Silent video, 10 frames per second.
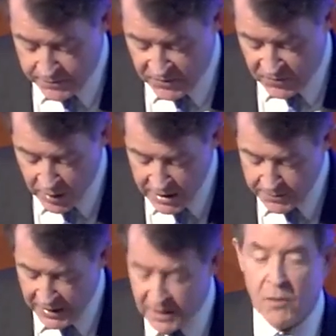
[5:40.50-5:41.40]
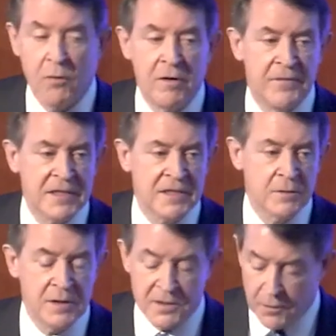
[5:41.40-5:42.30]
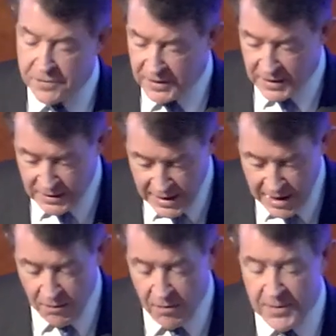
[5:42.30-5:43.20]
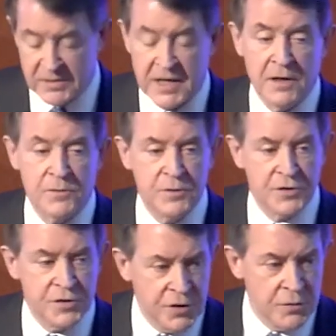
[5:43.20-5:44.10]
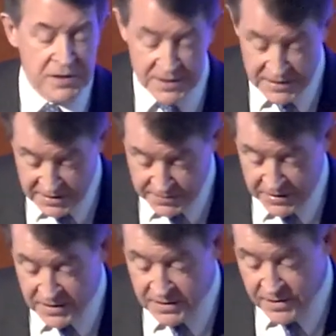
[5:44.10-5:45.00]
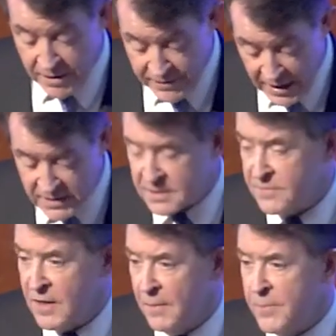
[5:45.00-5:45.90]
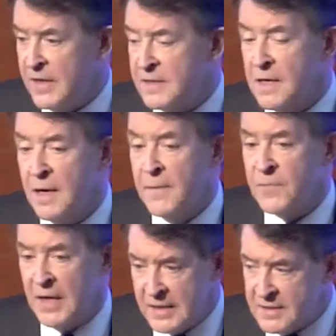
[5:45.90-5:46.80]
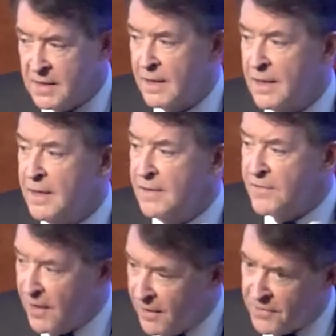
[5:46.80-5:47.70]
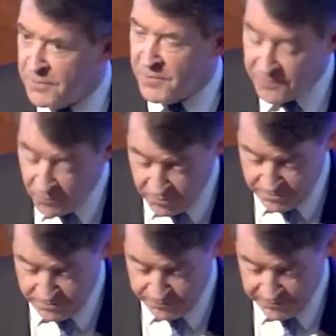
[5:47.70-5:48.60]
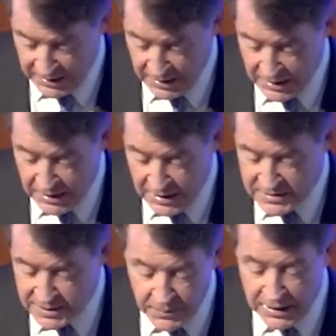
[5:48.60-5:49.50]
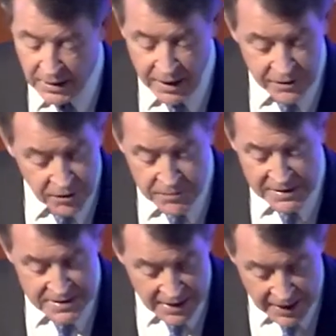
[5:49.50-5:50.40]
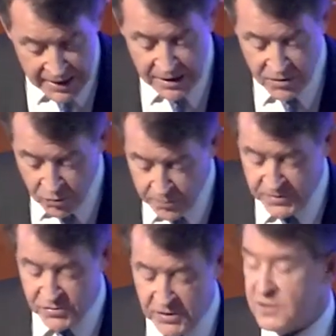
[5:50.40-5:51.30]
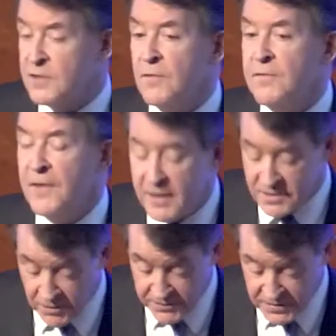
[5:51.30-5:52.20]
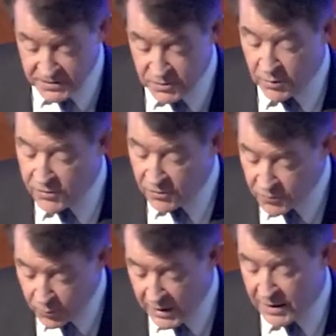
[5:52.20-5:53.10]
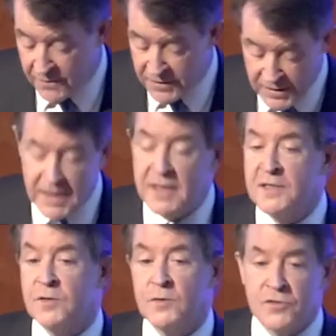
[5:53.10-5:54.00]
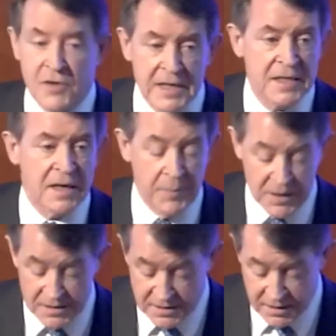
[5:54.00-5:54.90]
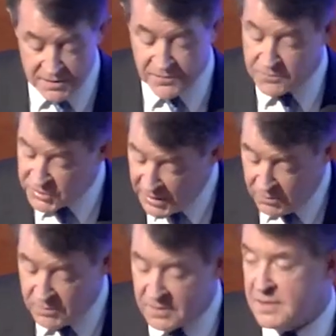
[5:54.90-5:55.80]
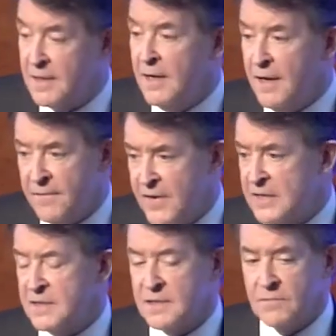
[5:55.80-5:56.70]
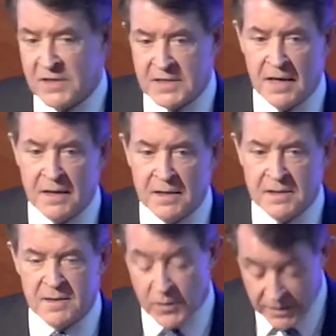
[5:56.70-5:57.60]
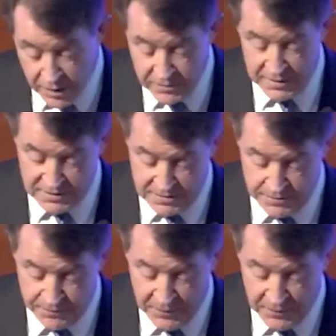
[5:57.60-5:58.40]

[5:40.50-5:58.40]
So any banker or investor who is not thinking now about how to introduce this aspect into their analysis of companies is likely to underperform. Similarly, I don't meet any corporate treasurers or finance officers who are not aware of the need to address climate concerns from shareholders, investors, and risk analysts. We know this.